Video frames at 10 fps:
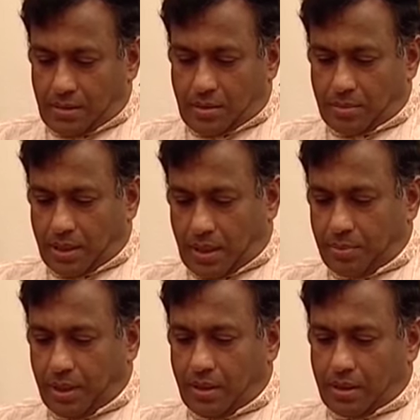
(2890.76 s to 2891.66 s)
Swamiji,
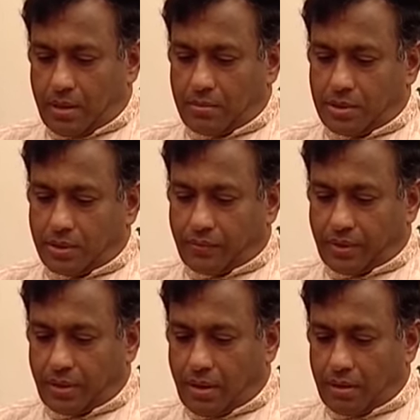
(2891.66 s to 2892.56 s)
let me come to the
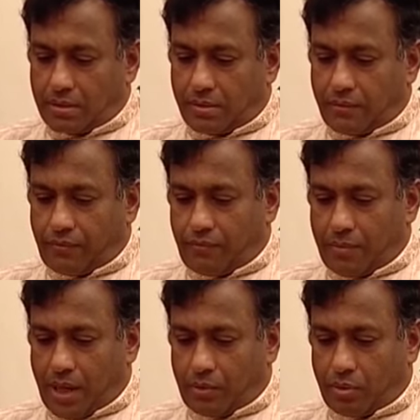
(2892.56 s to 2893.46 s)
very last of
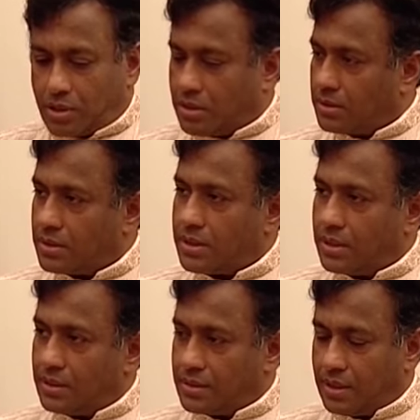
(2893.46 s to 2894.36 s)
my questions
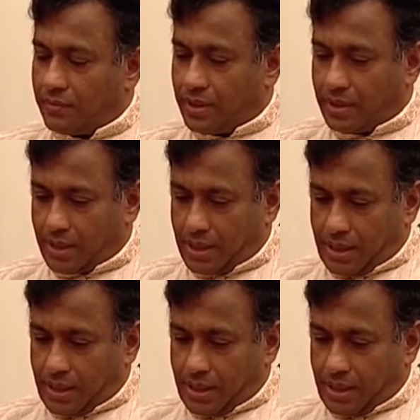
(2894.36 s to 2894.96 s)
this evening.